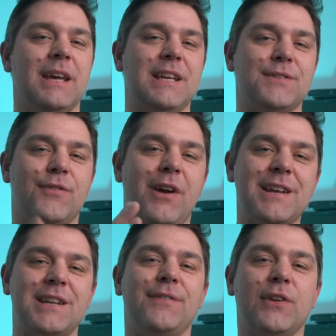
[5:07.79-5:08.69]
It's
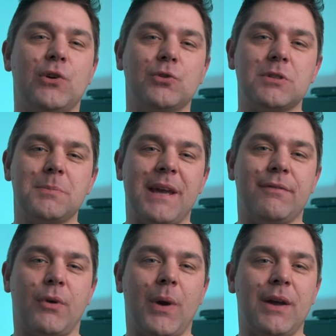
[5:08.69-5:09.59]
very difficult to be
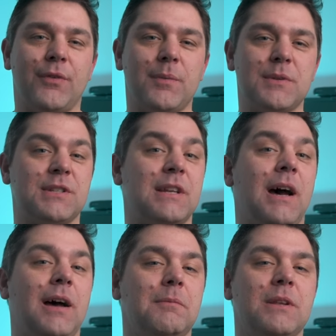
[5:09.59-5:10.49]
everywhere from the
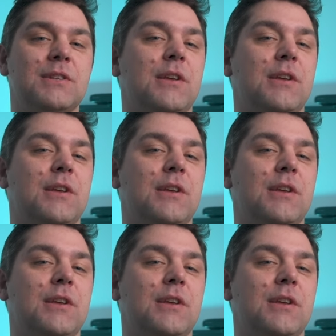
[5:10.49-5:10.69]
start,